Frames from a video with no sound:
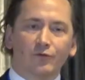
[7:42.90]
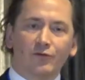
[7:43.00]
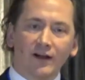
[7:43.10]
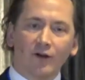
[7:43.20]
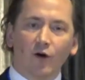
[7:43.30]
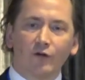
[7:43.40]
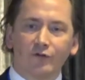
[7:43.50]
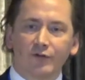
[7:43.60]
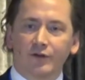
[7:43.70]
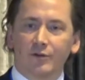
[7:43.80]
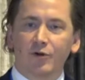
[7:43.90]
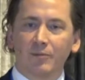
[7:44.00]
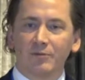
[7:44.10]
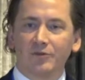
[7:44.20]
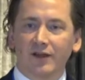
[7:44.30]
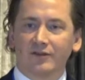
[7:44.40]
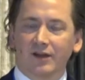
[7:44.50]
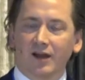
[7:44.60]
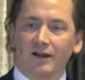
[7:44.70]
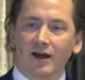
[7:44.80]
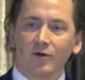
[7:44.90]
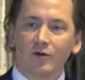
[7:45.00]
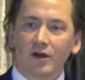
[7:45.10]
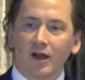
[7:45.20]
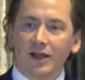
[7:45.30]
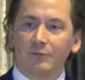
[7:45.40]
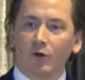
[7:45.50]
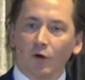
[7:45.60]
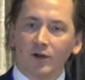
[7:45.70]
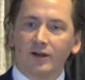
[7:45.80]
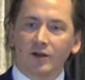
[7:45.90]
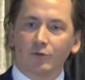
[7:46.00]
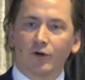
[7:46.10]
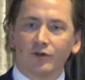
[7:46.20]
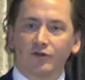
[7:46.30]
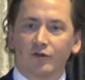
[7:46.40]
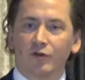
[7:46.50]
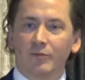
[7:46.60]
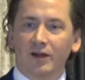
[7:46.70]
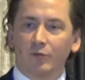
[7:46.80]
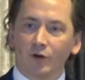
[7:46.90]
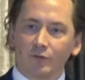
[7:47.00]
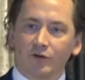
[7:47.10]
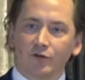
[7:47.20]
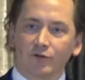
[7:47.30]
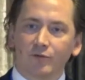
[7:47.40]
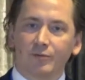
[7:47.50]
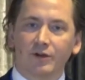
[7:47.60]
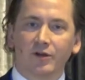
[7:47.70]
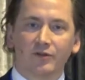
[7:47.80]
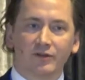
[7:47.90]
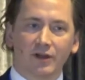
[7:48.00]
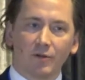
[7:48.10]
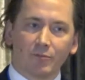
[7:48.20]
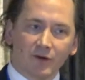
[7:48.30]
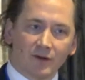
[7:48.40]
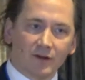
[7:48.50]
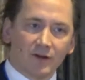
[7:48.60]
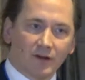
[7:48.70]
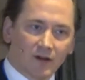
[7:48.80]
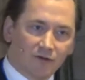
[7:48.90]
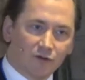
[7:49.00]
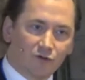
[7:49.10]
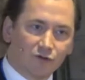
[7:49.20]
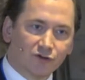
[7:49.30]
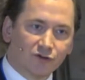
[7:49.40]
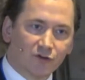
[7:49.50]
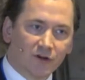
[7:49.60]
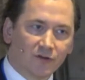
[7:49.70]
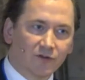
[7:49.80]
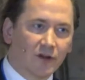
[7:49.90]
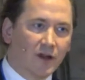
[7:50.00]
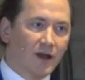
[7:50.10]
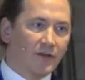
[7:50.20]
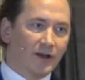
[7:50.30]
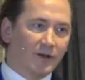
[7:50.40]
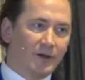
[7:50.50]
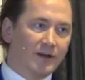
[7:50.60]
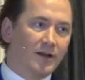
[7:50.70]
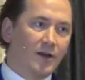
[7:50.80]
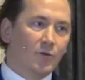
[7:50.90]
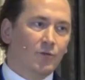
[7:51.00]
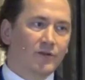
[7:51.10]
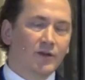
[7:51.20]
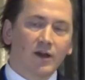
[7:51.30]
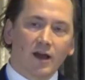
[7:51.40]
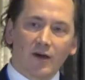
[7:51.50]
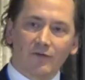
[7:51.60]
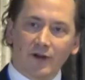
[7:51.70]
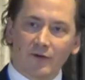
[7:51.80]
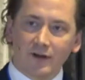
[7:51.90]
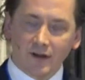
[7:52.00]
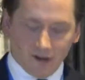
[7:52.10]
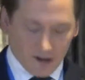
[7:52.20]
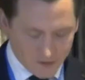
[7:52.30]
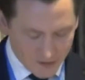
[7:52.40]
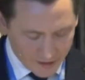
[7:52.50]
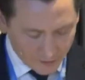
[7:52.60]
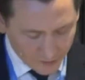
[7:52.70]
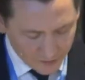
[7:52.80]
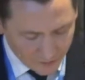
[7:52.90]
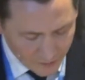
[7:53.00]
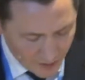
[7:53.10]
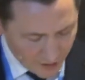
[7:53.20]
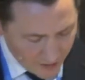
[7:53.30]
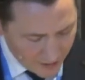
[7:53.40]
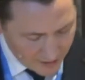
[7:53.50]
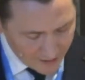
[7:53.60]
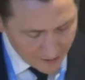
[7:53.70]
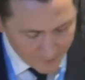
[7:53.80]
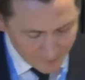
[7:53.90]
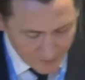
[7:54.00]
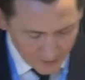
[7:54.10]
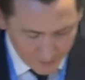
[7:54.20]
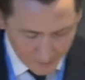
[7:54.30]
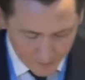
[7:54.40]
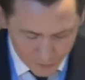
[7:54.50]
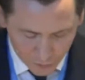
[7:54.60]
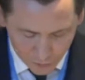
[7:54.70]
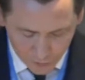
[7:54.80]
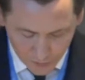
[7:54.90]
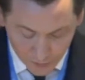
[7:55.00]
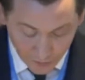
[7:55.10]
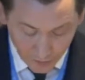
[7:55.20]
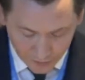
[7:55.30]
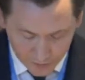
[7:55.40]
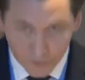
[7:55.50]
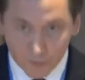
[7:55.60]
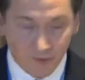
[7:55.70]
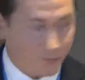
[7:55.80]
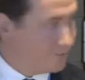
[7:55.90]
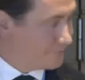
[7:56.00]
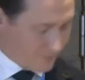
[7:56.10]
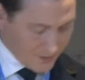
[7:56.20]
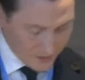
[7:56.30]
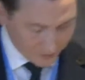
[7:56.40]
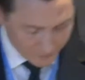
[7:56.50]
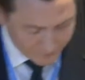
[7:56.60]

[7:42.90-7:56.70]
fend off the problems as they are now, it will only get worse no matter what we do, because there are brittle institutional structures that are met with a very large increase in non-EU people. Yes.